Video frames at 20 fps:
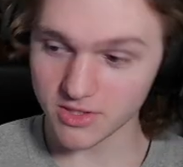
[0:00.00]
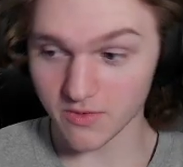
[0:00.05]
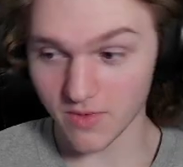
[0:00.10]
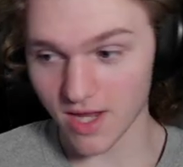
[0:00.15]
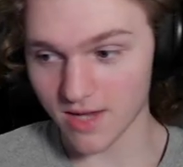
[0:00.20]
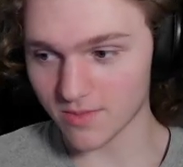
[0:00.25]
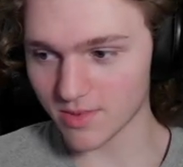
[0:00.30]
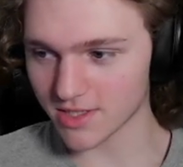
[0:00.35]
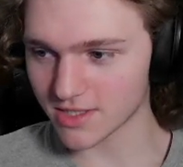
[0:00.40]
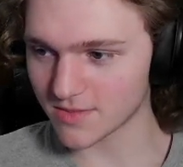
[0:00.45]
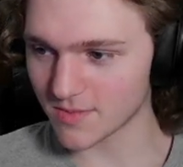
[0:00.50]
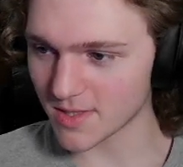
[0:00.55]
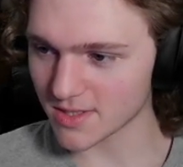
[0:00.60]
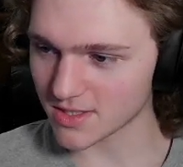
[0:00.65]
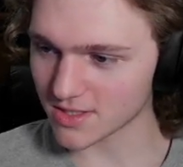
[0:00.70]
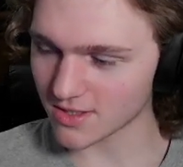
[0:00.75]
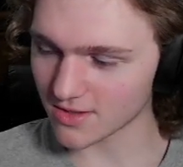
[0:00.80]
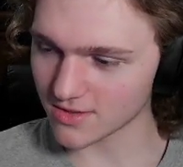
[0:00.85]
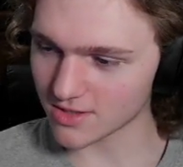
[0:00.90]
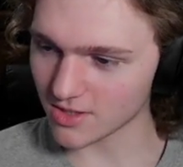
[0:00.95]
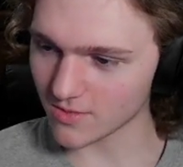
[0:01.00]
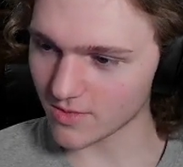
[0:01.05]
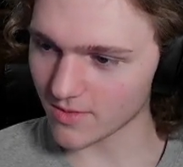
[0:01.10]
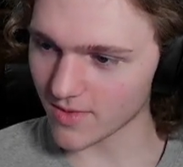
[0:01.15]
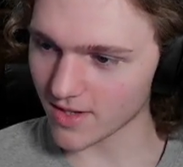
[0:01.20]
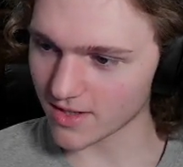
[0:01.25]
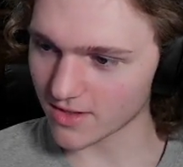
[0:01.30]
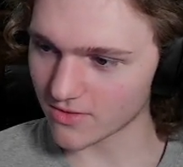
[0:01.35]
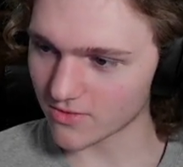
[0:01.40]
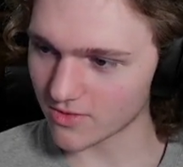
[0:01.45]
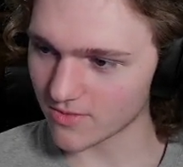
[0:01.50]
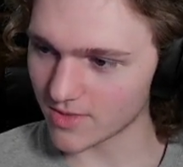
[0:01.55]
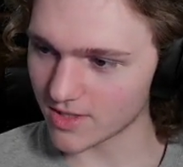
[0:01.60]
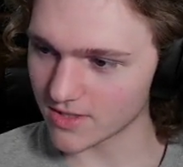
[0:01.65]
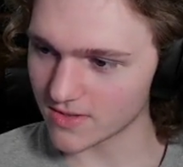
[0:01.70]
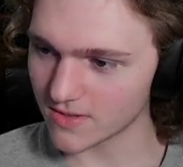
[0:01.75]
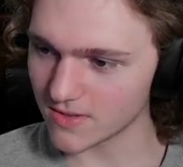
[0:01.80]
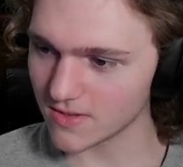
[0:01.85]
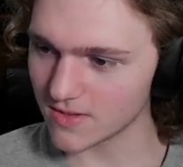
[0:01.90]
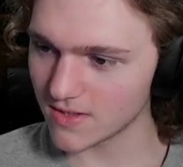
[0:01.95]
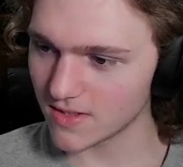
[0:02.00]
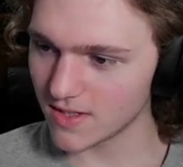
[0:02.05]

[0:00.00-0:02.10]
ad break's about to start, so I'll be back in 3 minutes.